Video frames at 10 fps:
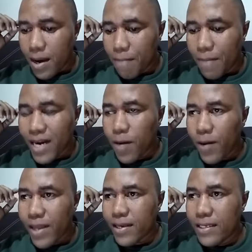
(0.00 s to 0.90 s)

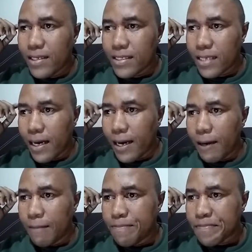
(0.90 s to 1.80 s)
Butterworth is,
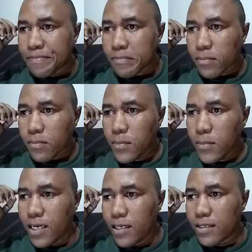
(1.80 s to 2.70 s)
um,
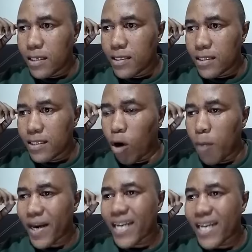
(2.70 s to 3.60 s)
is, is, is,
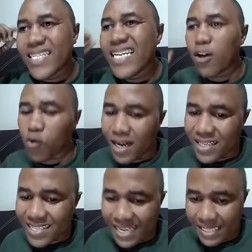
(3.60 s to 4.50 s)
operating in a rural
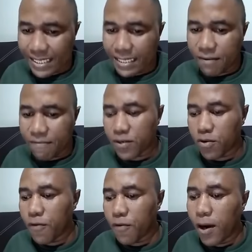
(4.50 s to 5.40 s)
setting, first
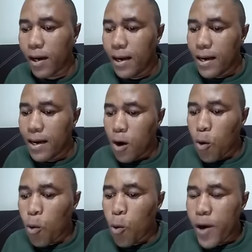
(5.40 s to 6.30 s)
of all,
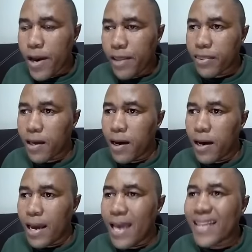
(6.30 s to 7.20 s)
with,
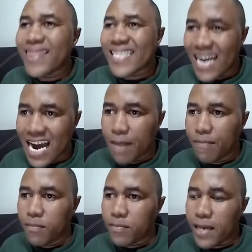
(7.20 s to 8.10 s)
uh, at the
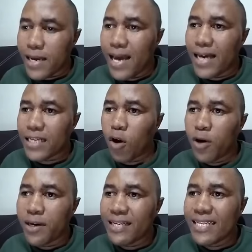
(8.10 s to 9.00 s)
time, they had
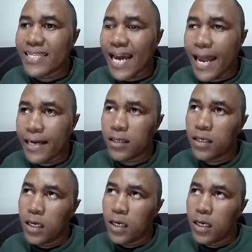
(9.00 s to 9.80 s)
only 10,